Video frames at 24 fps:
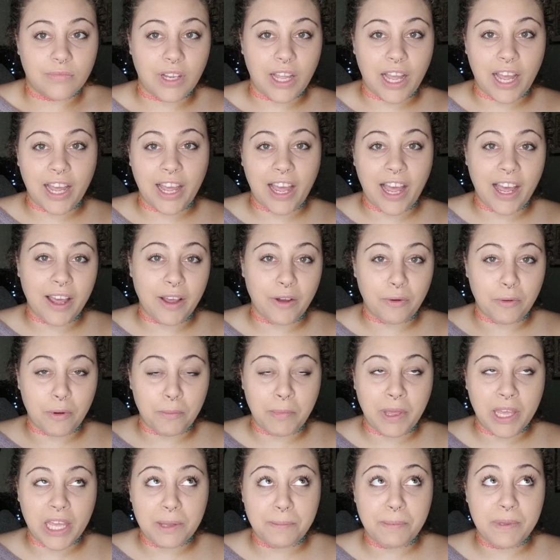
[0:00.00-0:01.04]
I, I,
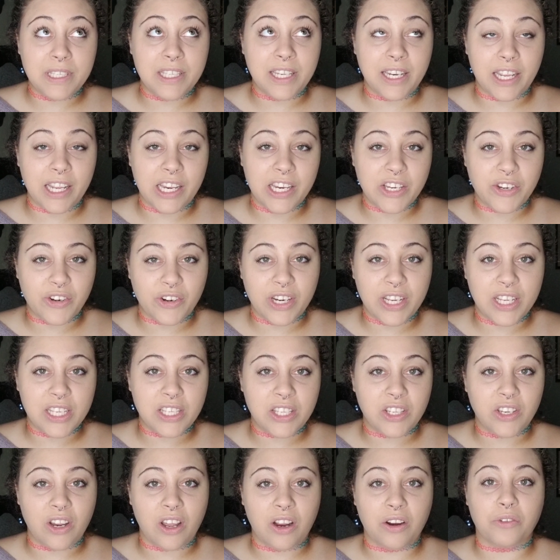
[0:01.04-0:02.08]
makeup is an
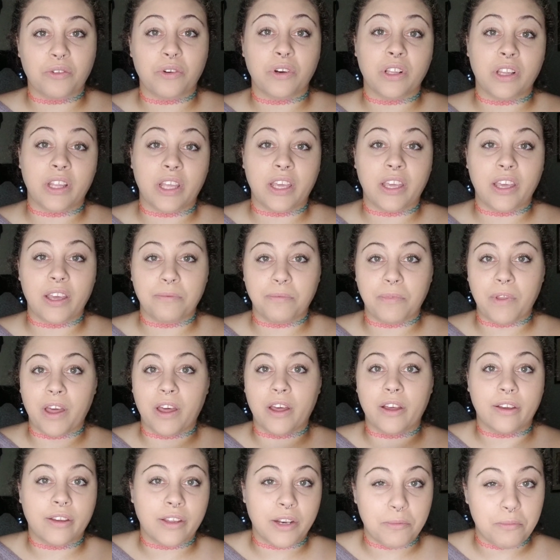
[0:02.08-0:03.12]
interest, not really. I'm
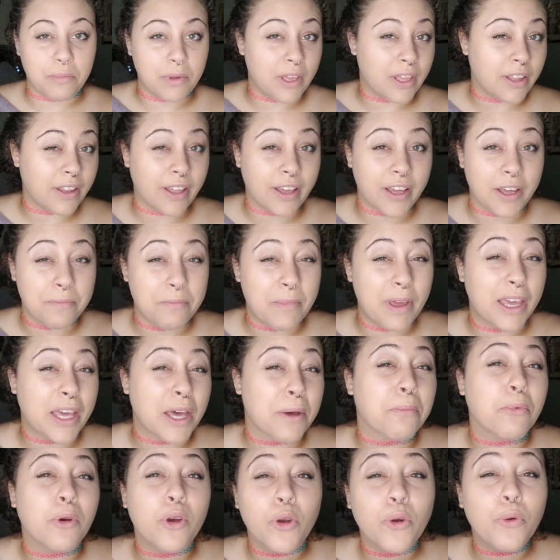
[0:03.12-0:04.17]
not gonna be like a
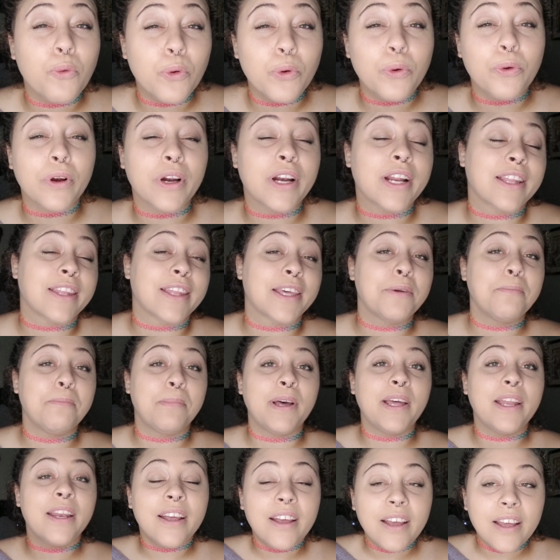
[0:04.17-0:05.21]
makeup guru or anything,
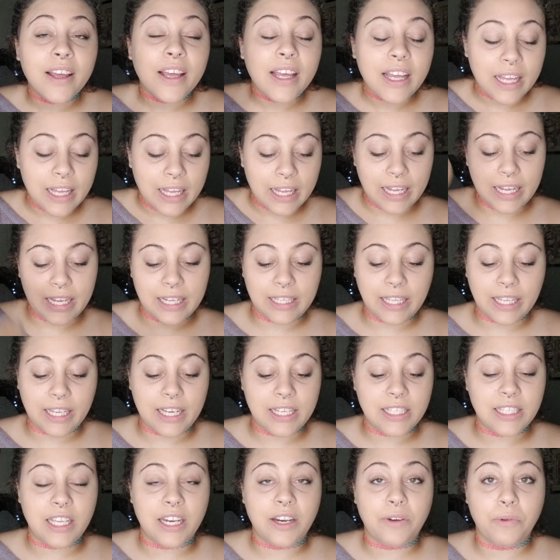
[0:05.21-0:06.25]
but uh, like
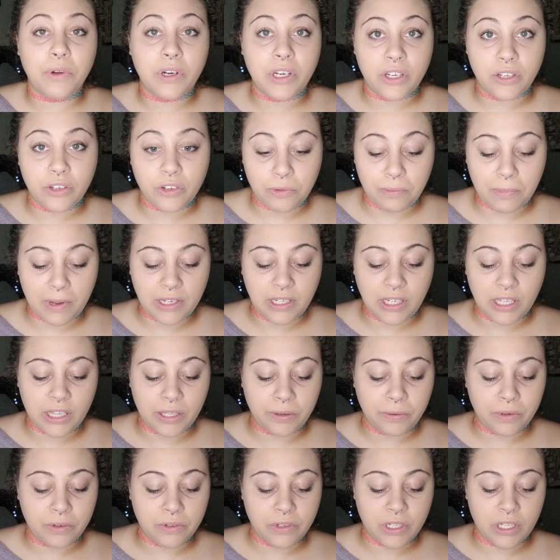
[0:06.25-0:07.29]
I said, I want to do my daily
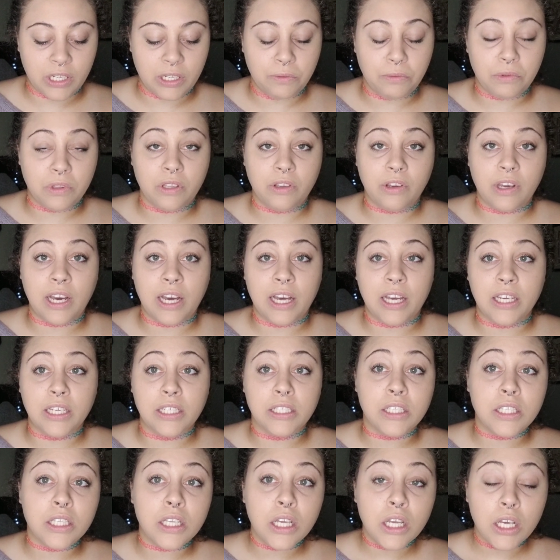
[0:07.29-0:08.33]
routine with you
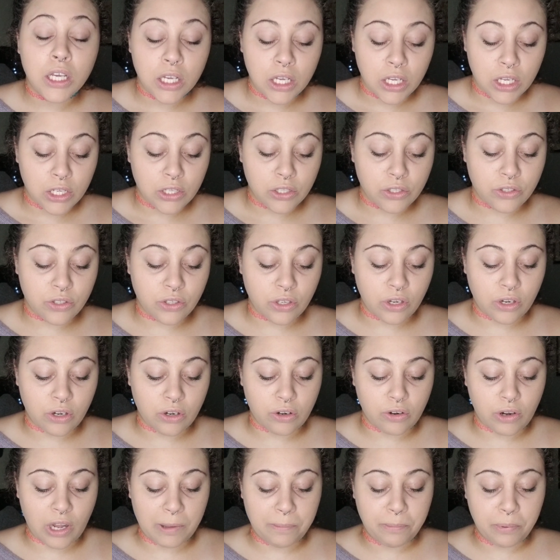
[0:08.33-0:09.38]
guys.
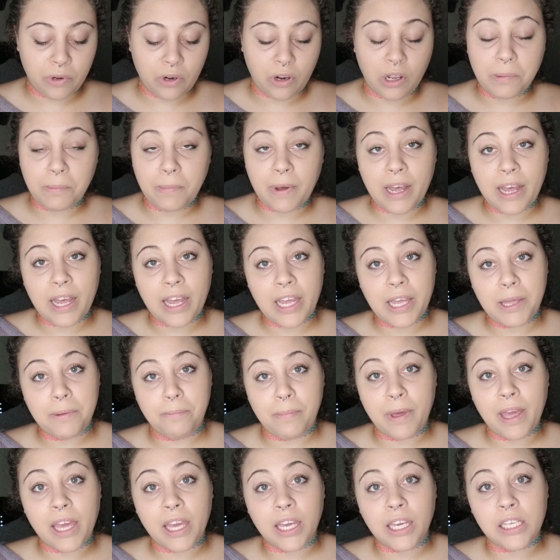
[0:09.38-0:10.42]
So I put on my
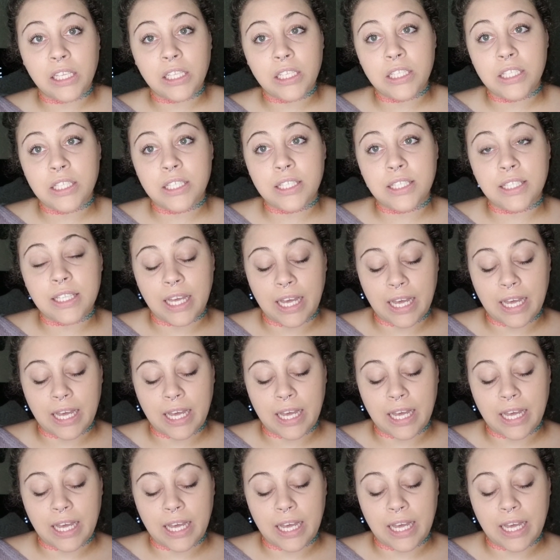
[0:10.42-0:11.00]
base.